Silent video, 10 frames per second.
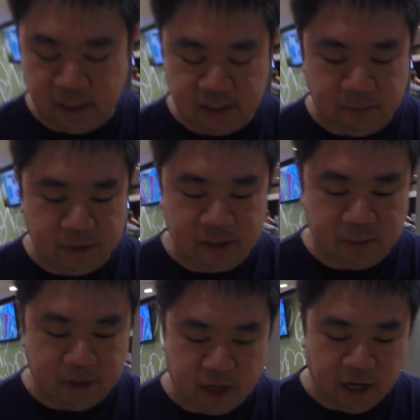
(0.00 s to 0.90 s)
some
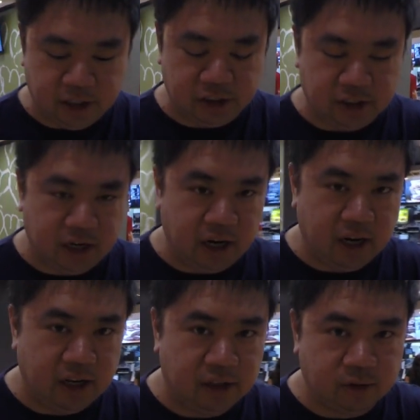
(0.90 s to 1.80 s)
miscommunication,
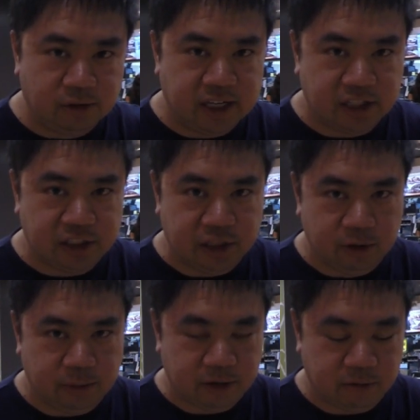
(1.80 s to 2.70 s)
and there was actually no
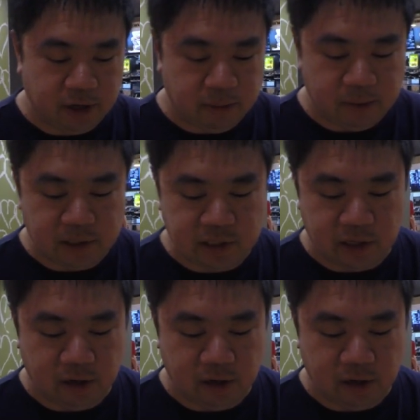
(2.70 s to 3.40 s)
McRib, so